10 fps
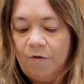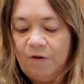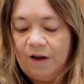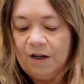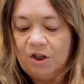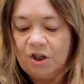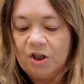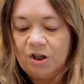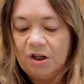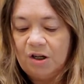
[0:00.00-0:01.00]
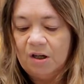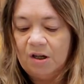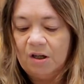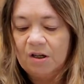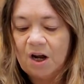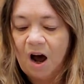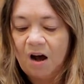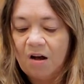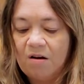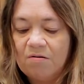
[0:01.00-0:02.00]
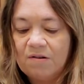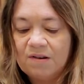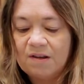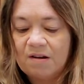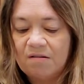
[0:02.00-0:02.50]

fish, tacos.